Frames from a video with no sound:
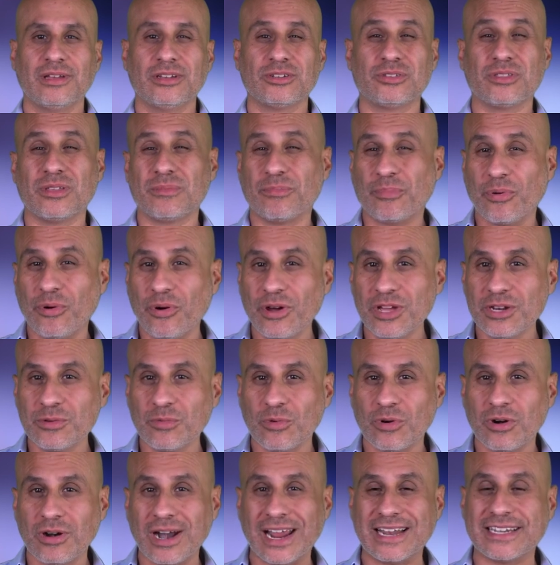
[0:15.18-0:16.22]
to the point
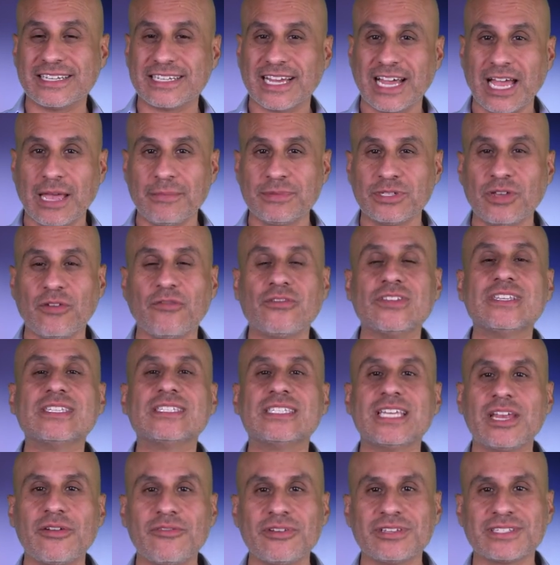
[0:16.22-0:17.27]
where at times you've
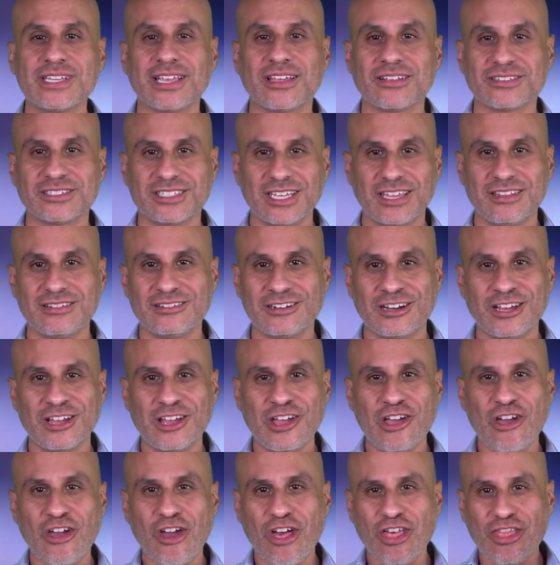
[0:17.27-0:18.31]
seriously considered
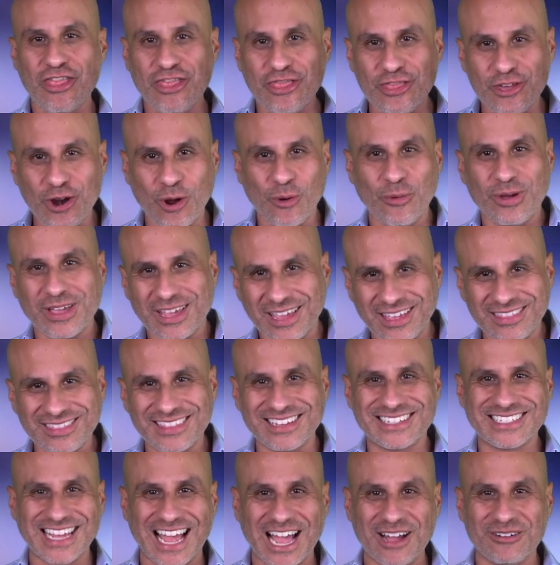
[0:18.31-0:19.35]
throwing in the
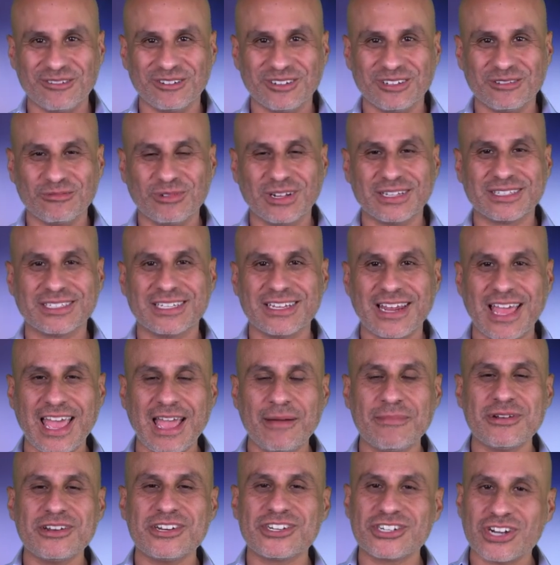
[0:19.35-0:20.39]
towel. Well, today I'm
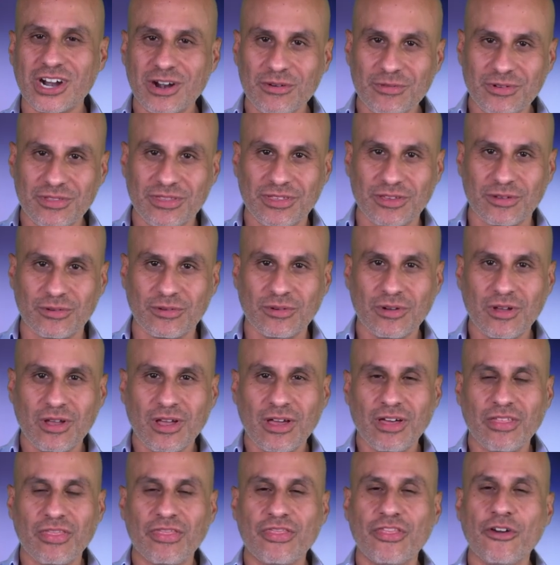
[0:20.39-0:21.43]
gonna to share with you
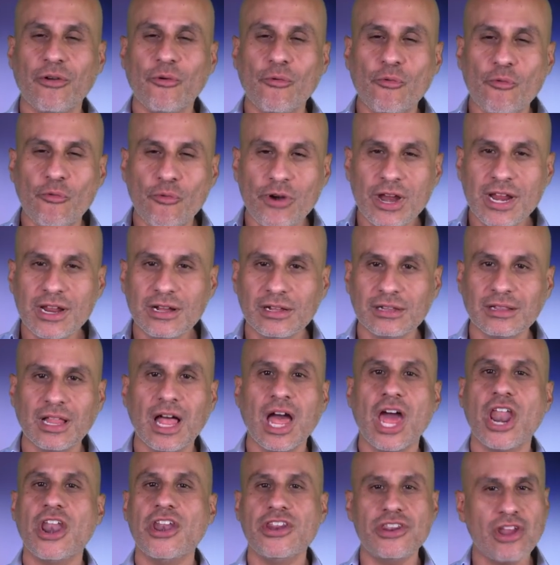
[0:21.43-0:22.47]
the real,
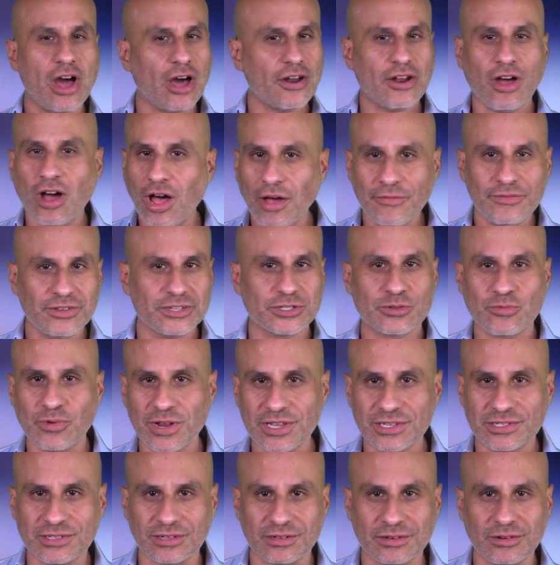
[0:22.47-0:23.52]
not obvious
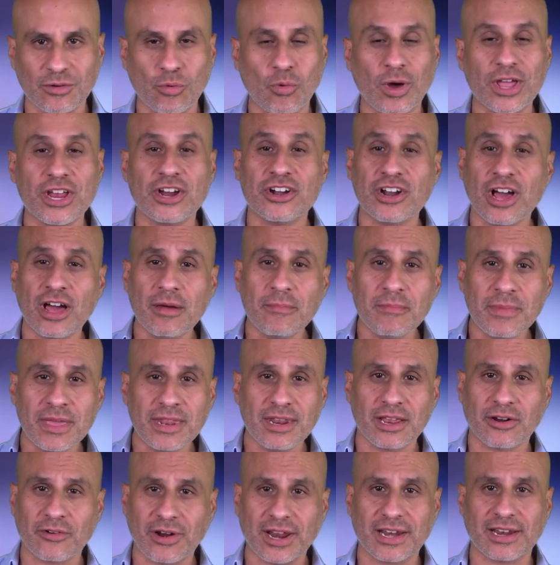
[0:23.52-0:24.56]
reason why you're not
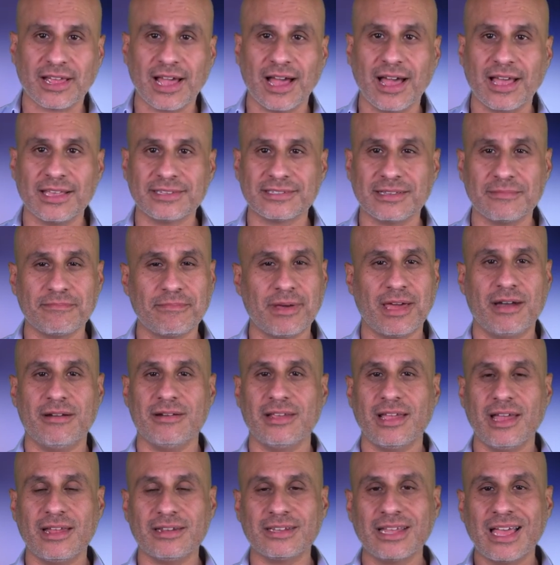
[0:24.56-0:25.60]
meeting great guys, and better
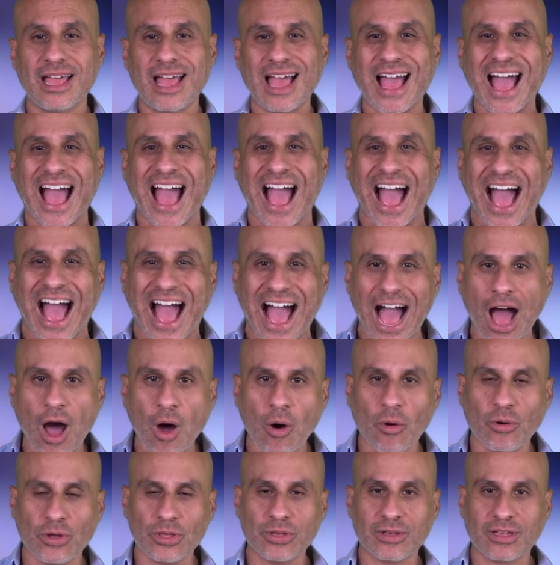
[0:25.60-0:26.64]
yet,
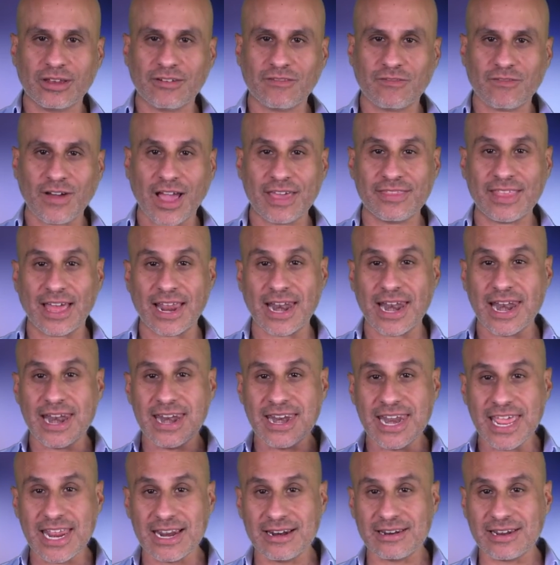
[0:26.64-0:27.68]
how you can find that
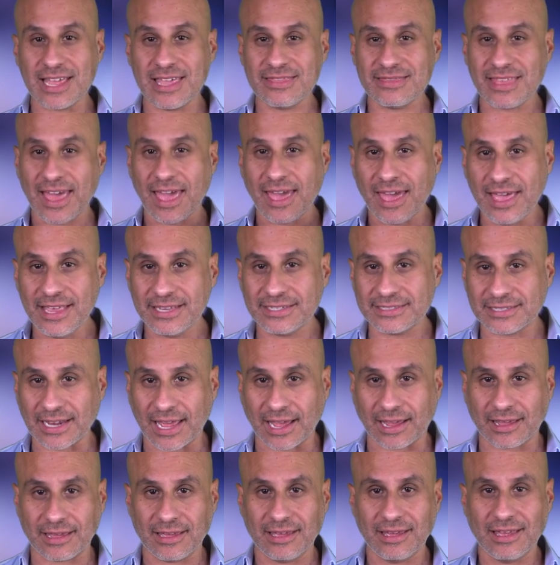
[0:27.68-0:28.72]
needle in the
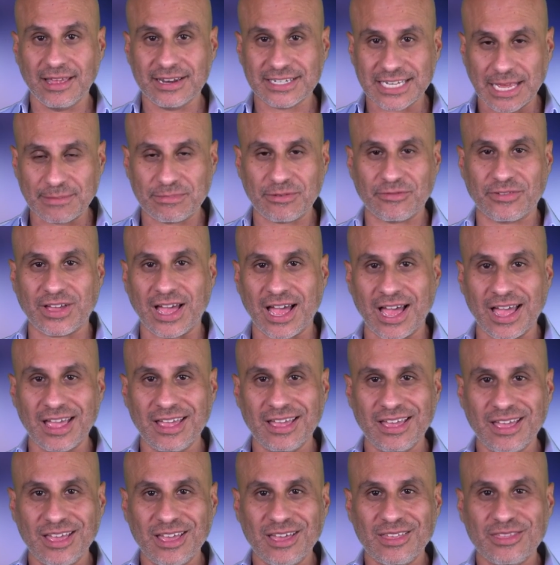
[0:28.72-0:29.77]
haystack type of guy
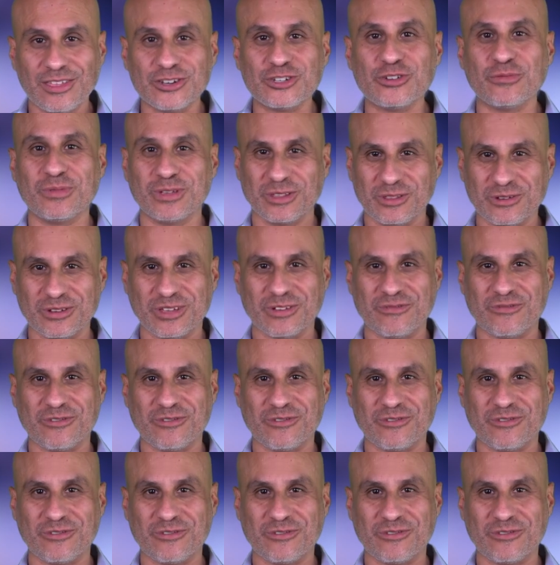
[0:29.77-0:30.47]
that you've been looking